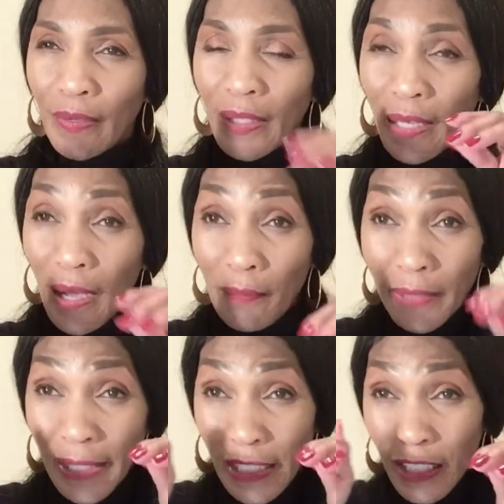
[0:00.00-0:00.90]
the
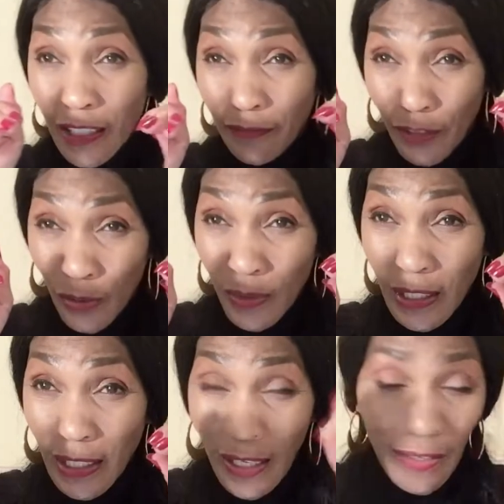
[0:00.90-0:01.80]
combination of
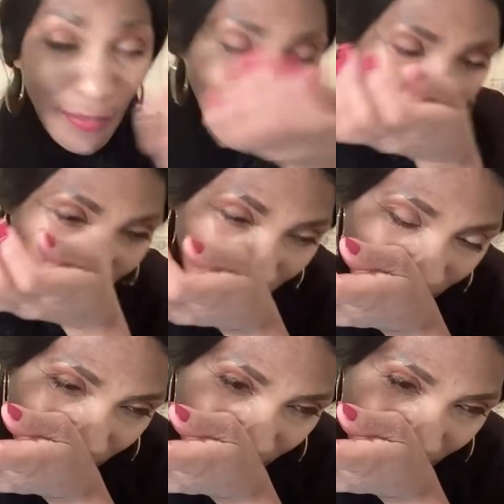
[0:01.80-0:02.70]
notes in
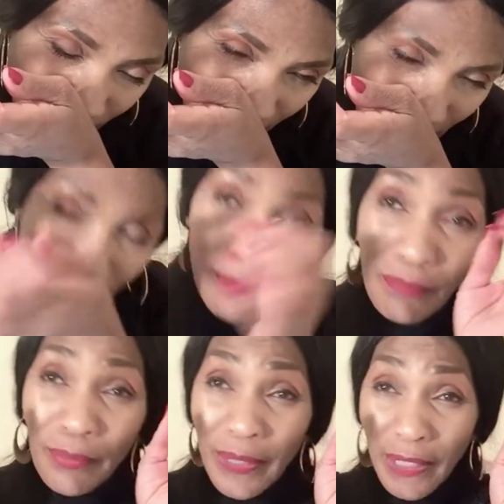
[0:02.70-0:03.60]
this
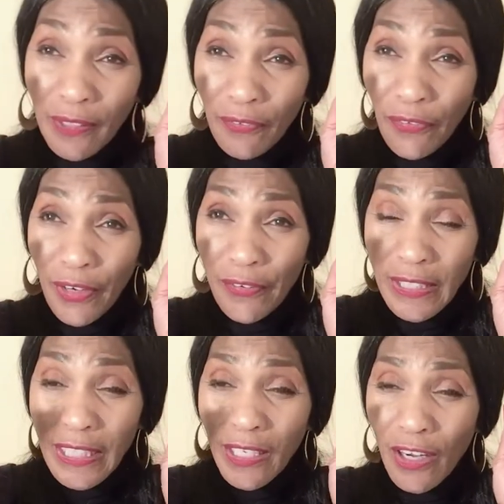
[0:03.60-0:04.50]
particular
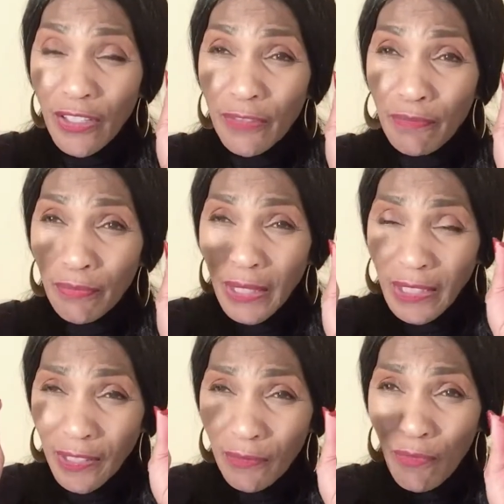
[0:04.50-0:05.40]
fragrance that are
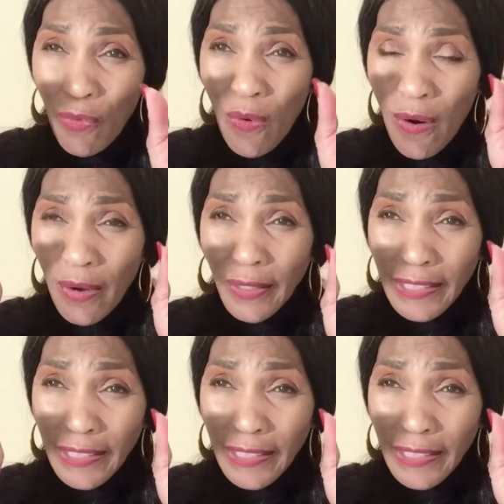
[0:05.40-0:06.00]
much more